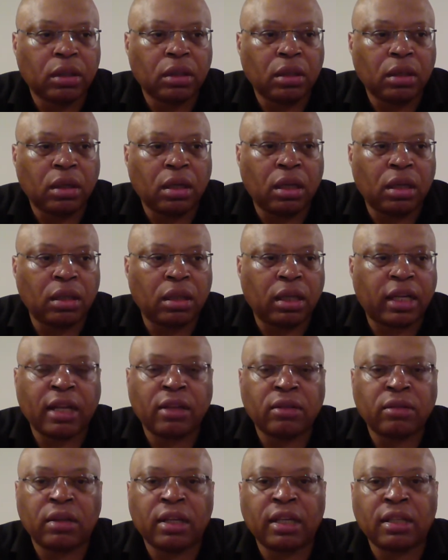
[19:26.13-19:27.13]
the
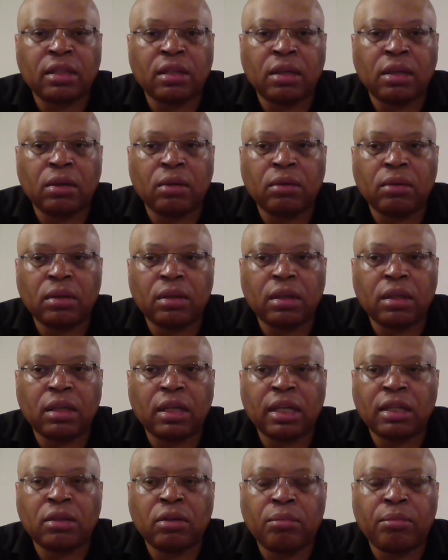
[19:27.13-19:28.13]
council has no
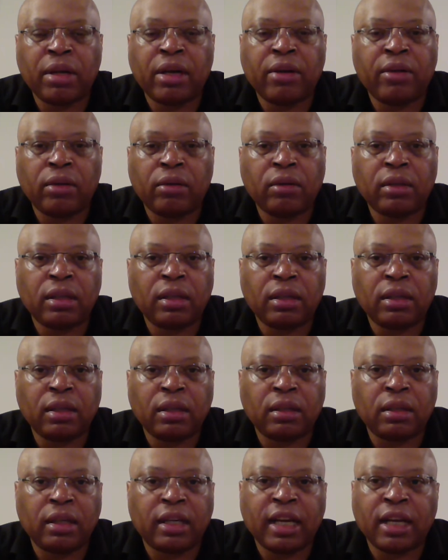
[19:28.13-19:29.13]
bearing on
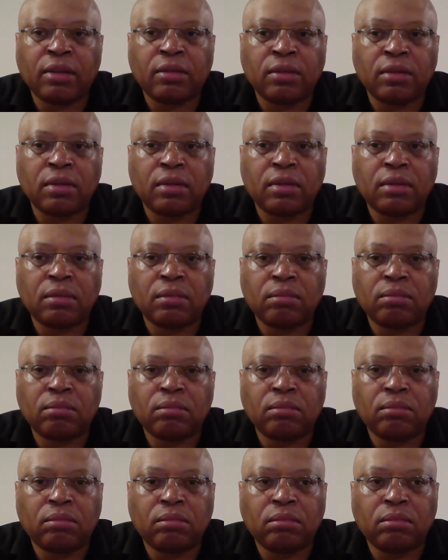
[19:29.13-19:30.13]
anything the council
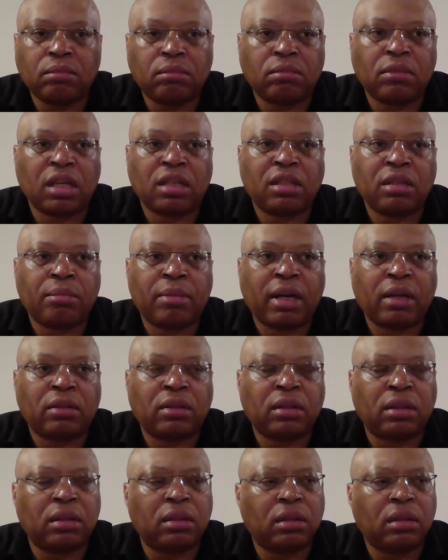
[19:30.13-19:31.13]
does about
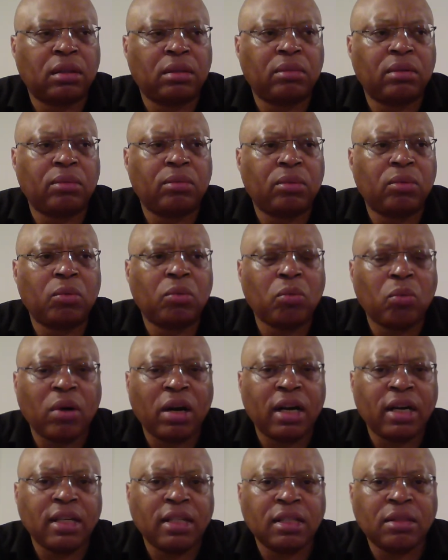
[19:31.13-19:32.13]
it.
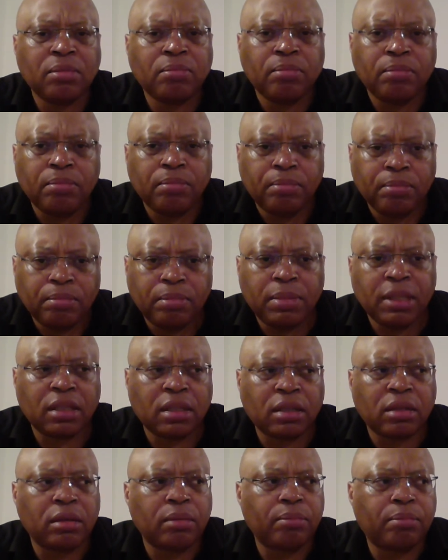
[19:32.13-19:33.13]
Why is
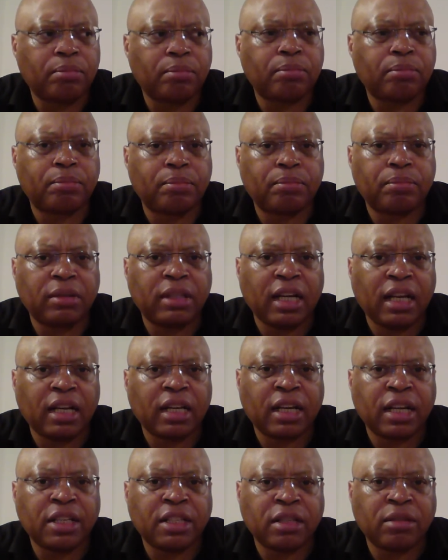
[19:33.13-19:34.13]
the
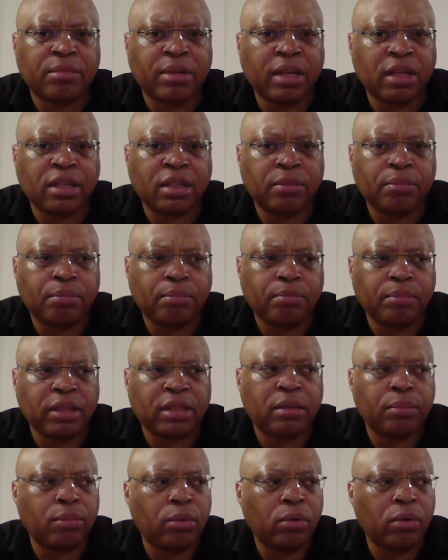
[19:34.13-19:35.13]
allocations manager,
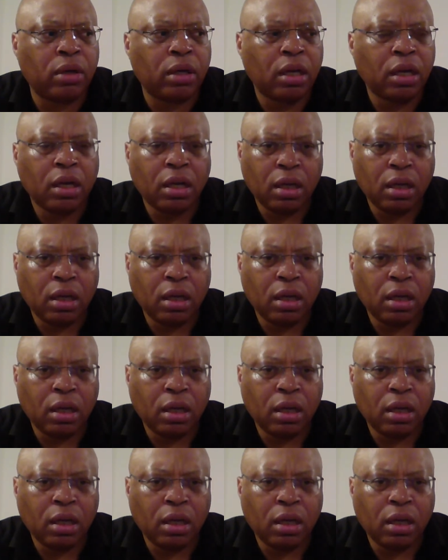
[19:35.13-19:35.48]
Mr. Porter,